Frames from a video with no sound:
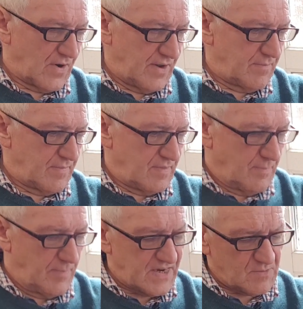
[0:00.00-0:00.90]
Right, the
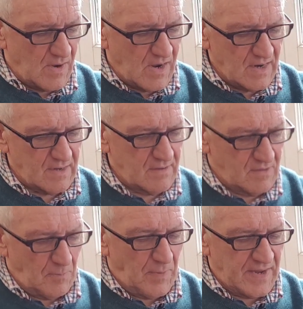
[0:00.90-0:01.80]
base mag
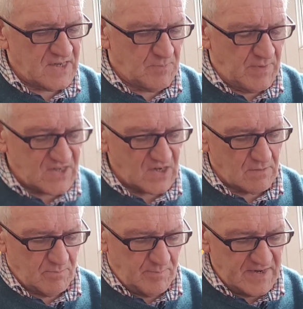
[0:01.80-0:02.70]
depends
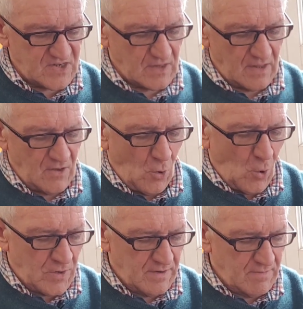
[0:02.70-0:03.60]
basically
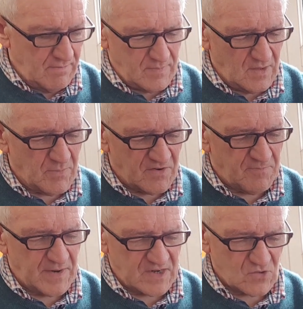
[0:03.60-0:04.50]
on number
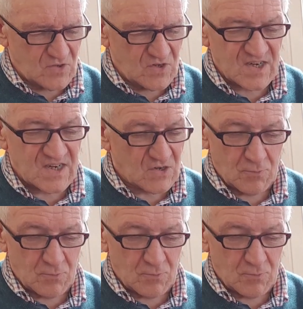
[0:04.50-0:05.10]
of pixels in the sensor,